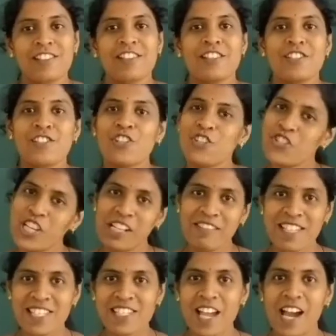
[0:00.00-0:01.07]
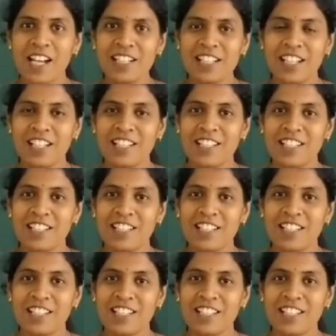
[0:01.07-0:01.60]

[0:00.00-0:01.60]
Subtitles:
So shall we start?